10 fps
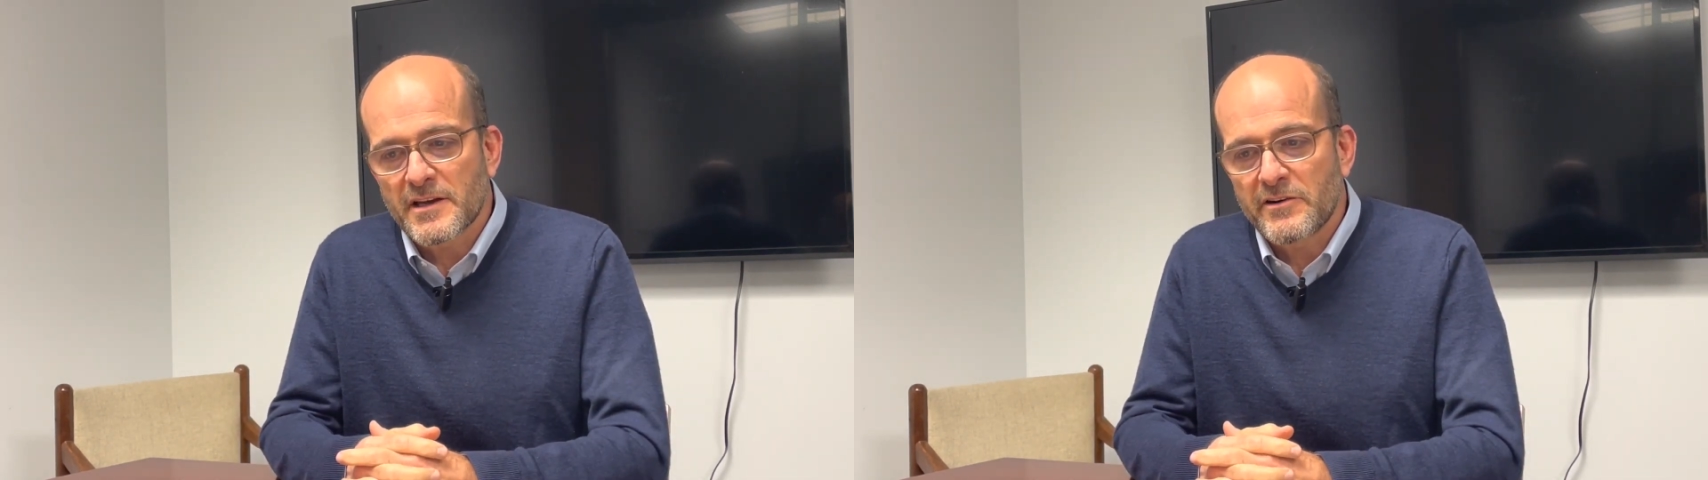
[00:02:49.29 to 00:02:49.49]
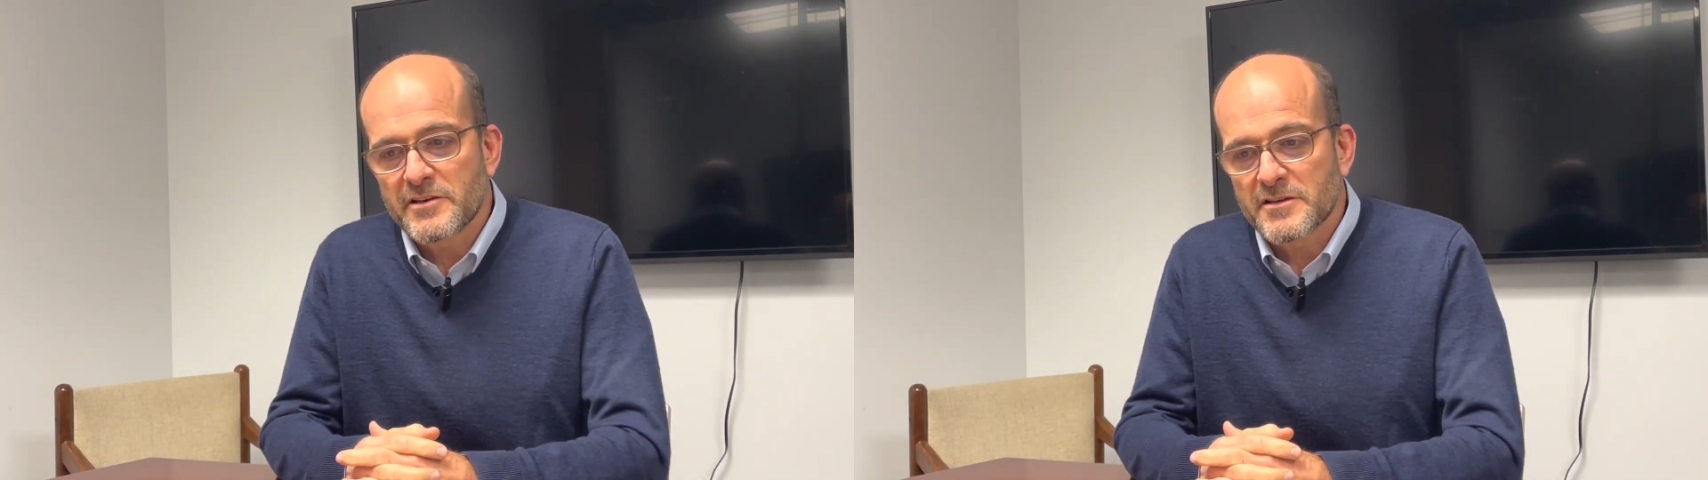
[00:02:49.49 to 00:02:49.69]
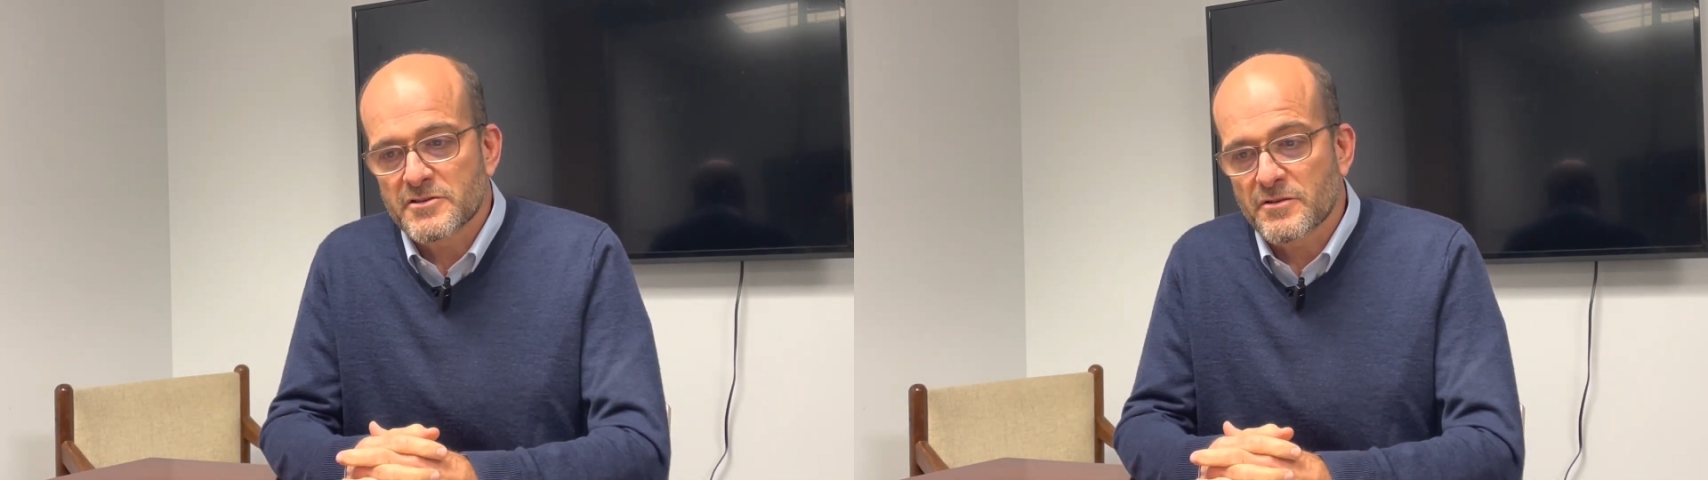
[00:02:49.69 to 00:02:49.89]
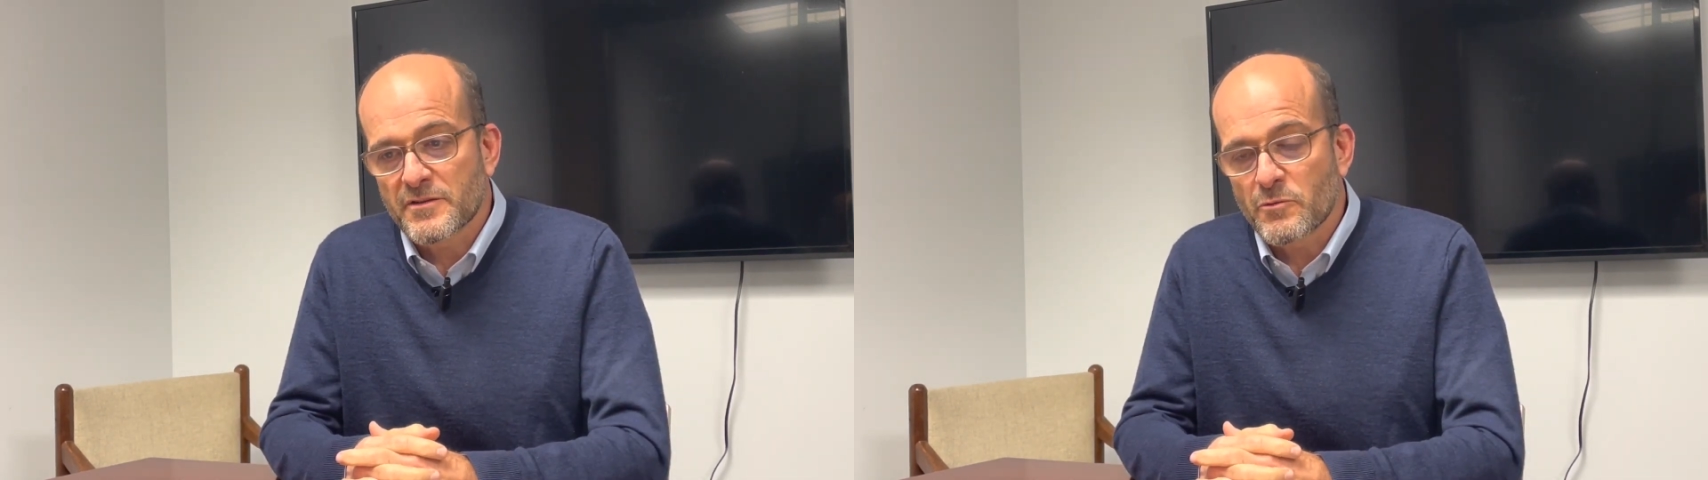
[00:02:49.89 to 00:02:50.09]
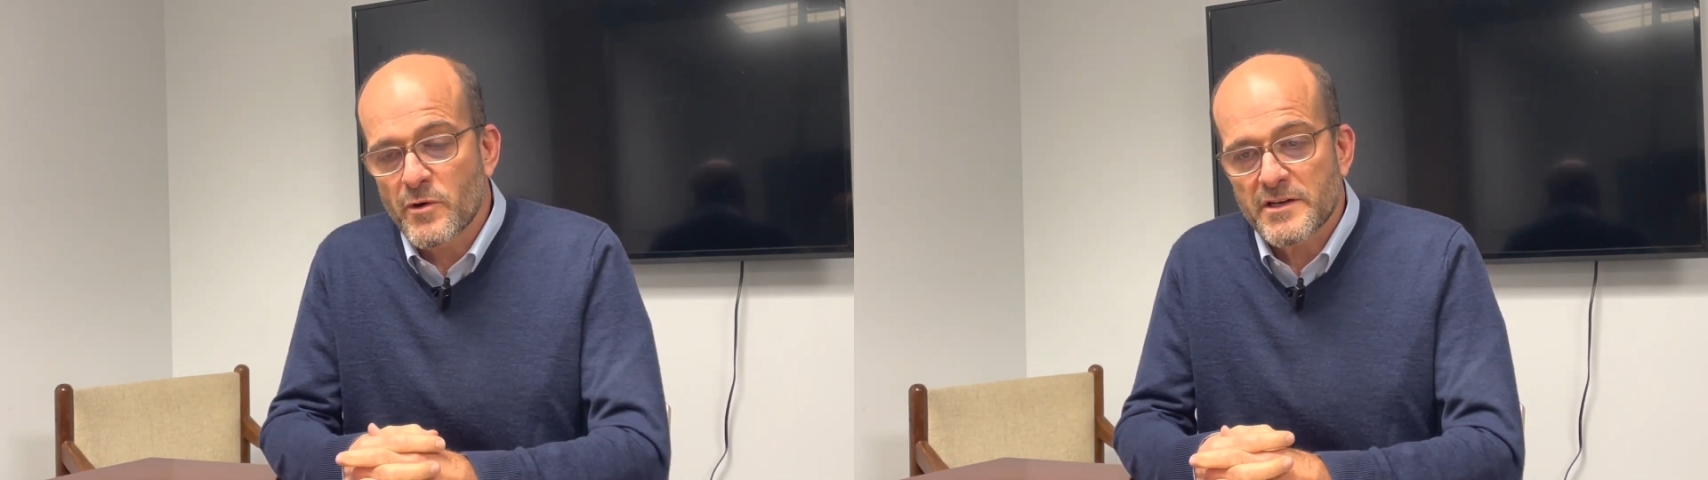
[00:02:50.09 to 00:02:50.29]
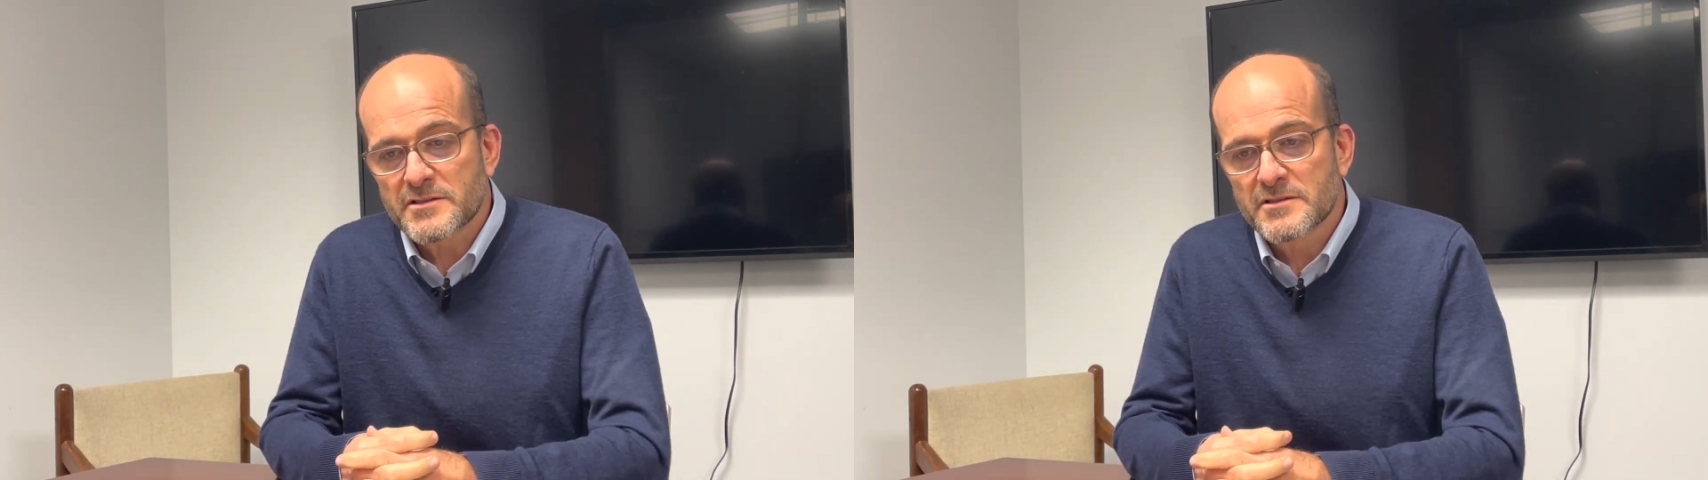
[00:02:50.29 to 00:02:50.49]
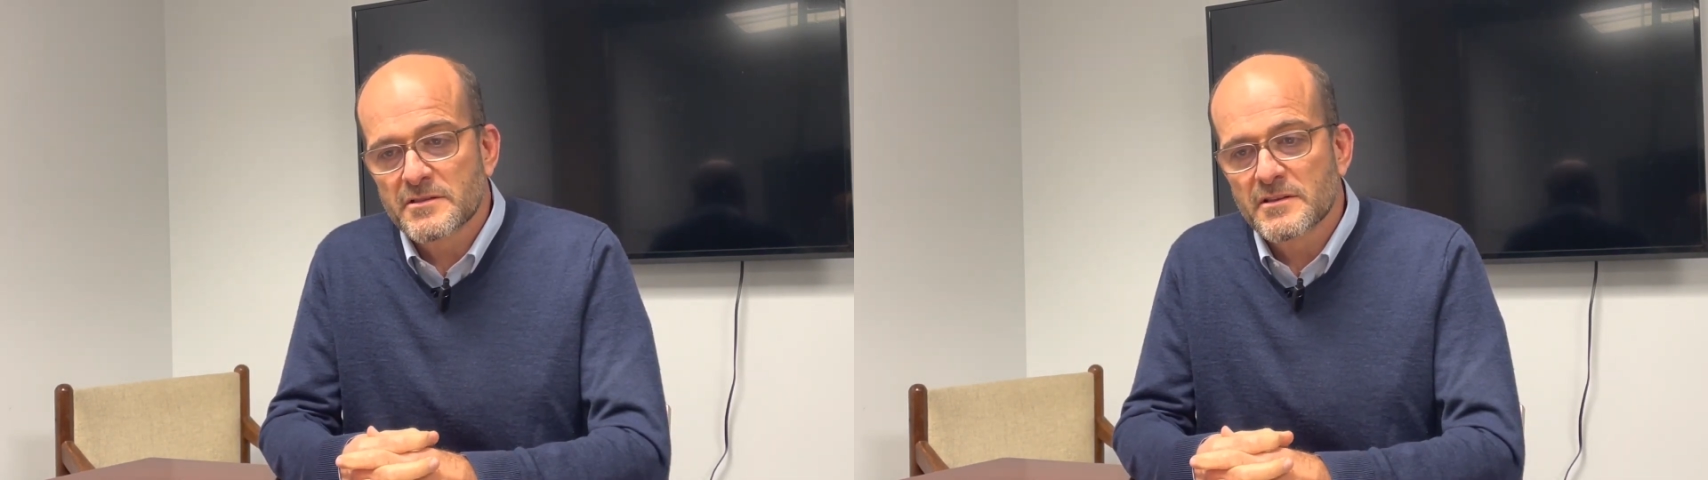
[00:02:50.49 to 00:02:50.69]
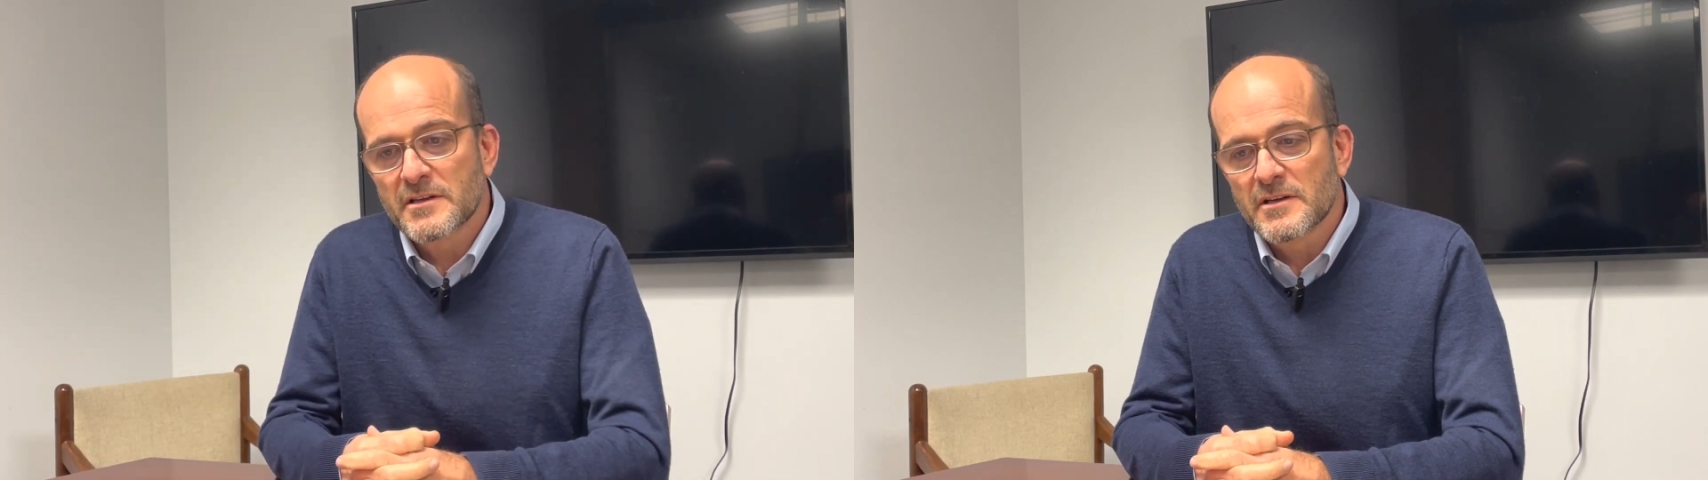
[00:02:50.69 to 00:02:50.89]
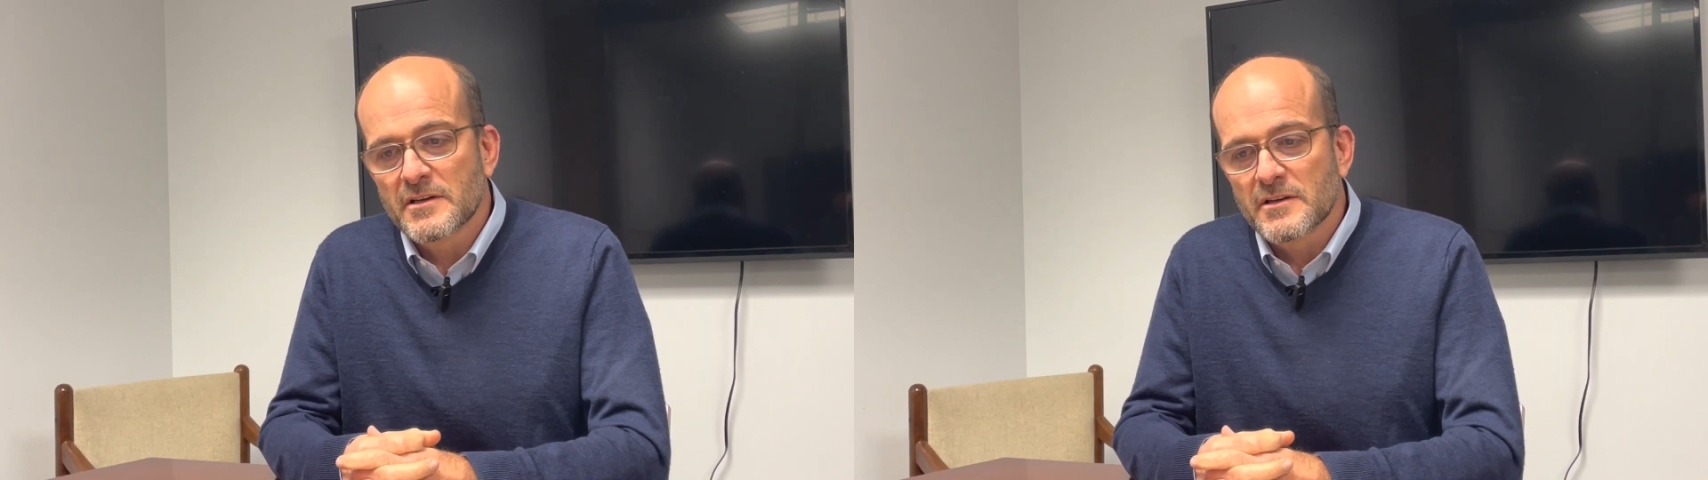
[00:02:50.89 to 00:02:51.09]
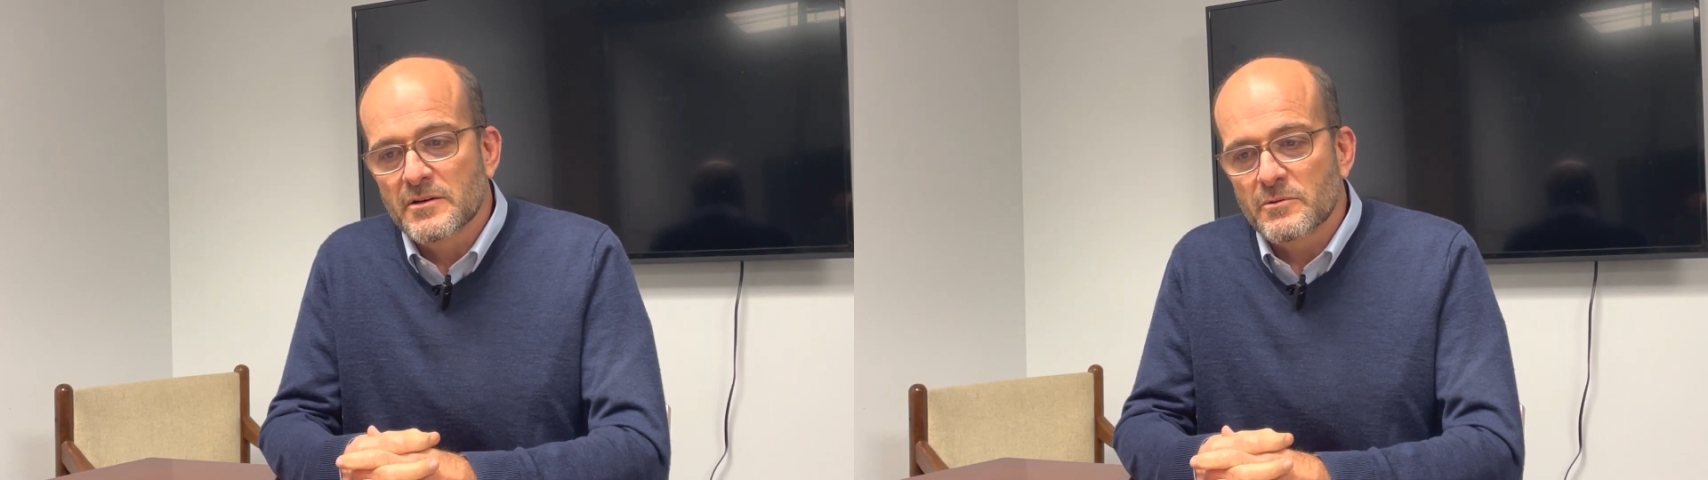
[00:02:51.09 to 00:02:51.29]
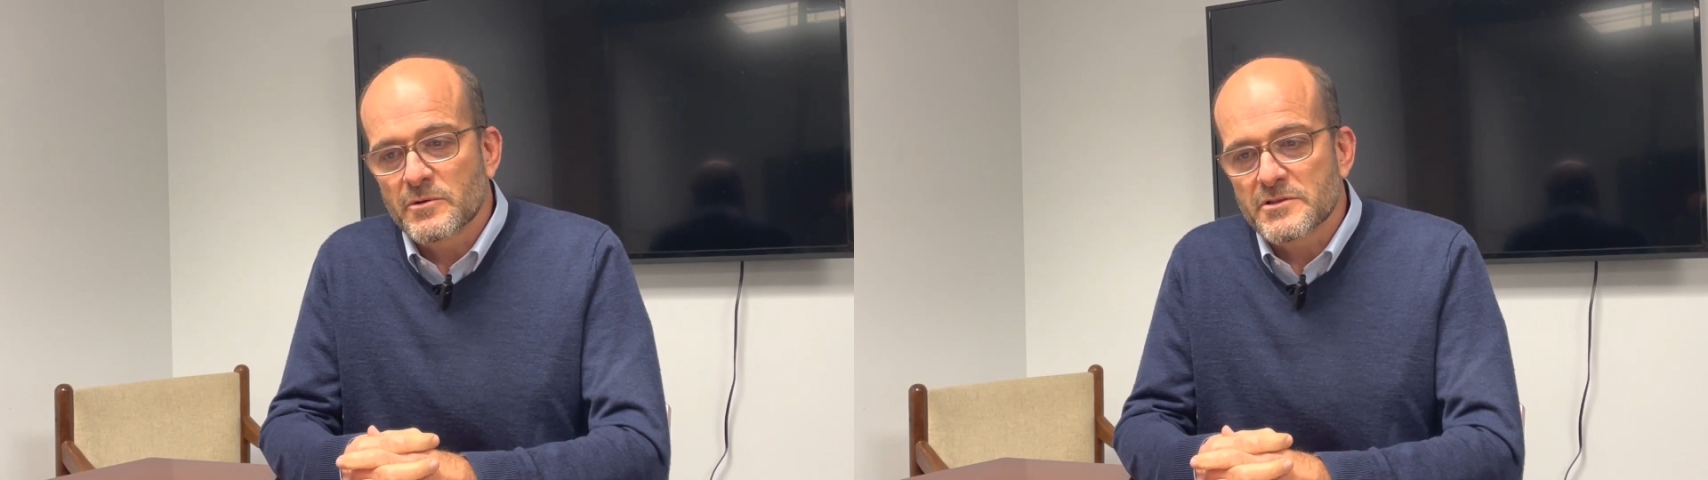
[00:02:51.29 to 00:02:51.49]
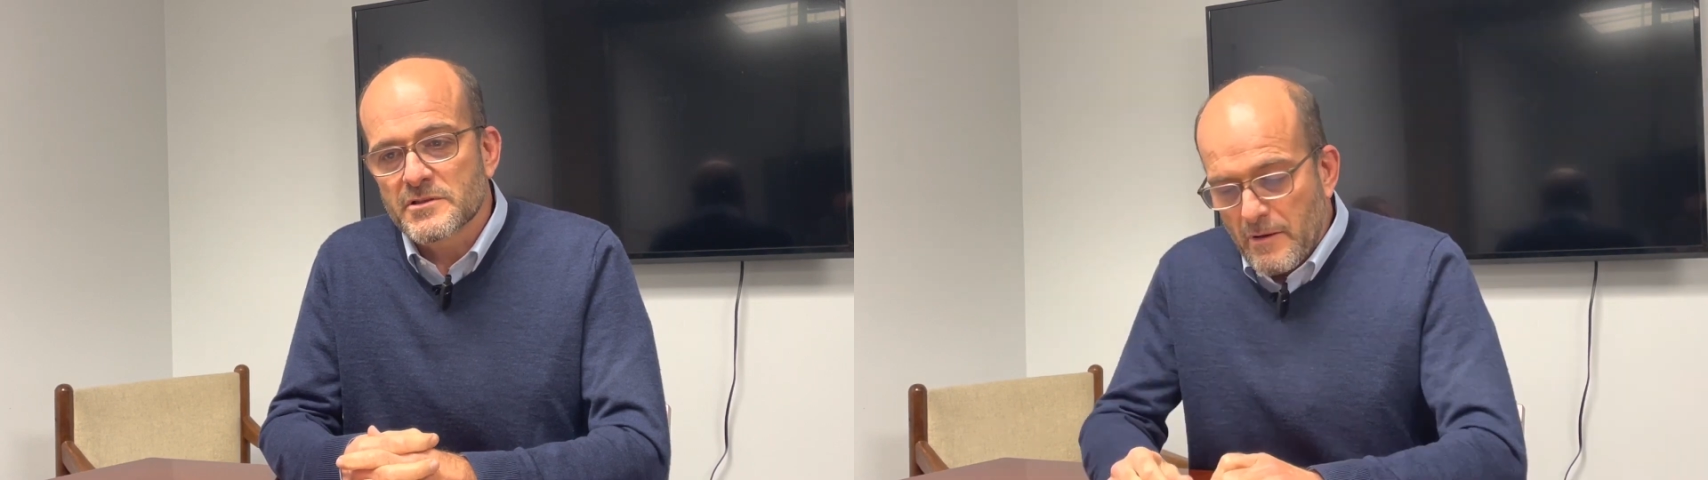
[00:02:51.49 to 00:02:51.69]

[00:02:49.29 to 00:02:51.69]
heritage of the West, which